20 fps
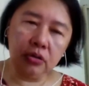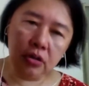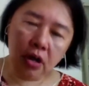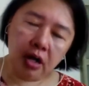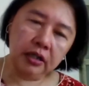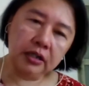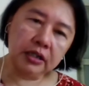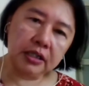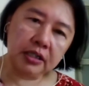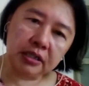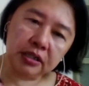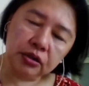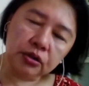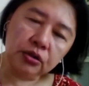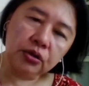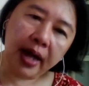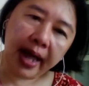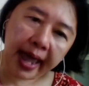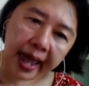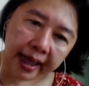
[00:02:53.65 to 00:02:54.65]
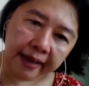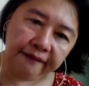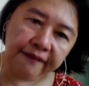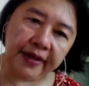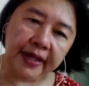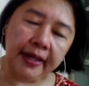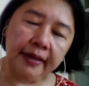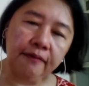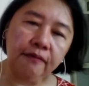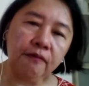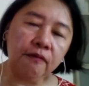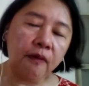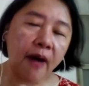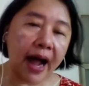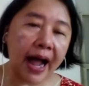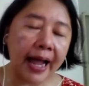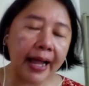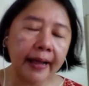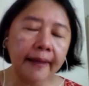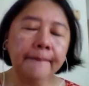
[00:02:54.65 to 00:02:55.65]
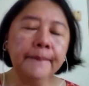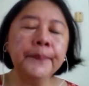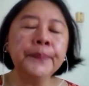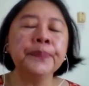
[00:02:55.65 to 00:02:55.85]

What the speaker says: not too heavy. Why?